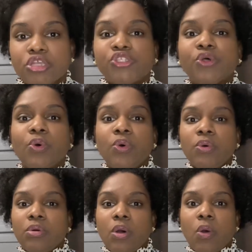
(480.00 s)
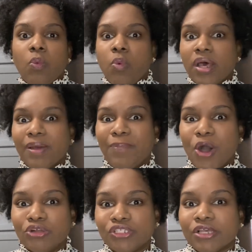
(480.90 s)
So what
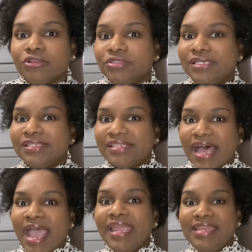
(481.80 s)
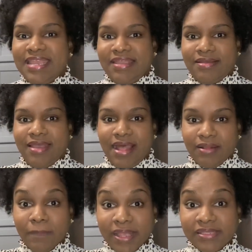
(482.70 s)
about designing
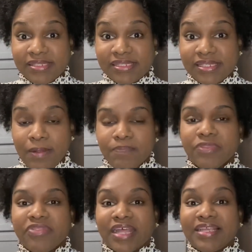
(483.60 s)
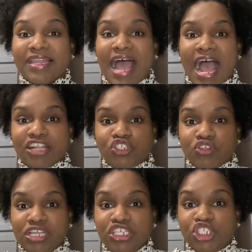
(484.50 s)
helmets that could
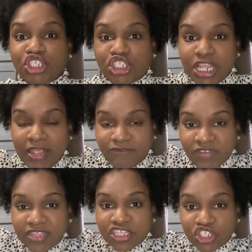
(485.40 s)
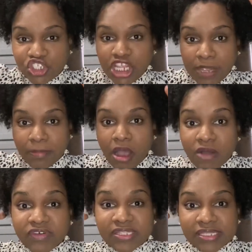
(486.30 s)
actually fit the shape
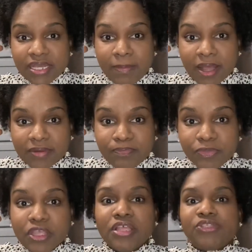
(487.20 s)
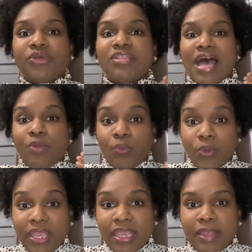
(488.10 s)
of a turban? So that
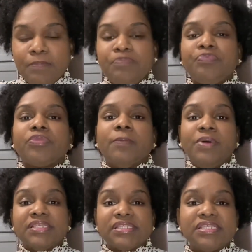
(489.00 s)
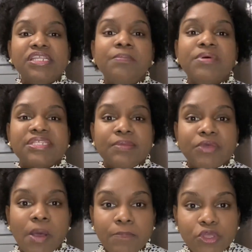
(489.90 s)
way, persons in the Muslim
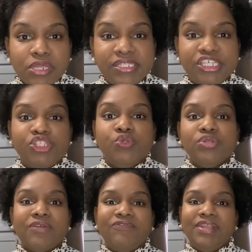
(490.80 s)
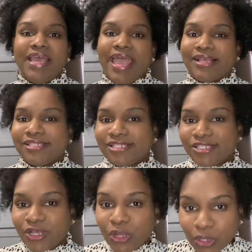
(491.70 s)
community do not feel
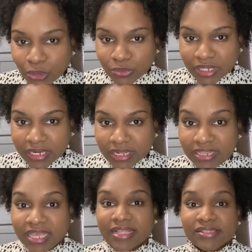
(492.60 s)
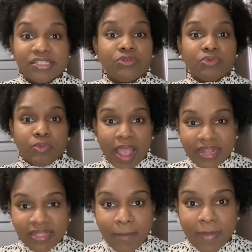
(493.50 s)
excluded. They can still ride
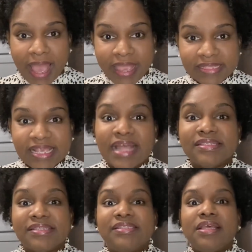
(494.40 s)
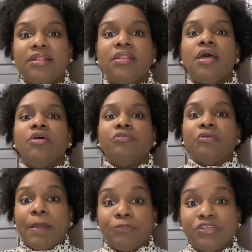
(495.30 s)
their bikes and still
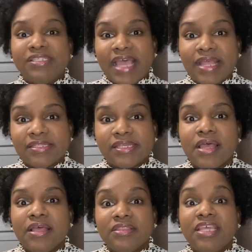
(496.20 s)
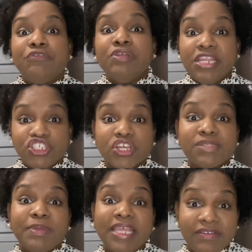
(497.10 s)
represent their religious
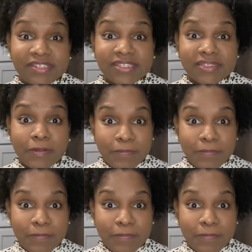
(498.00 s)
beliefs.